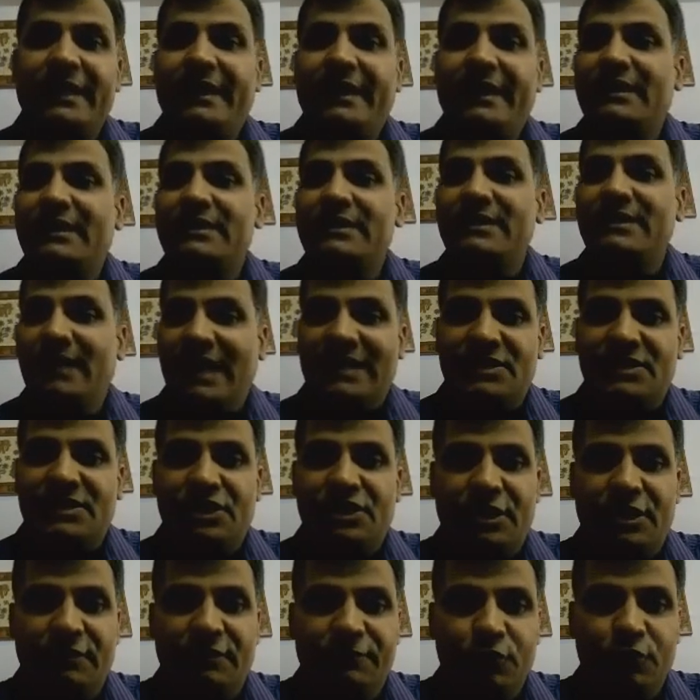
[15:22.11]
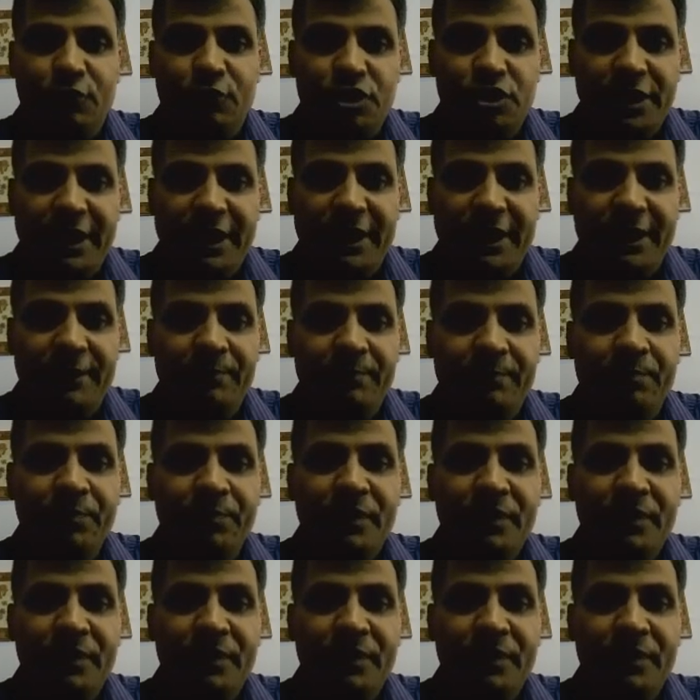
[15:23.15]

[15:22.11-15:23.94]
It is elastic. If you see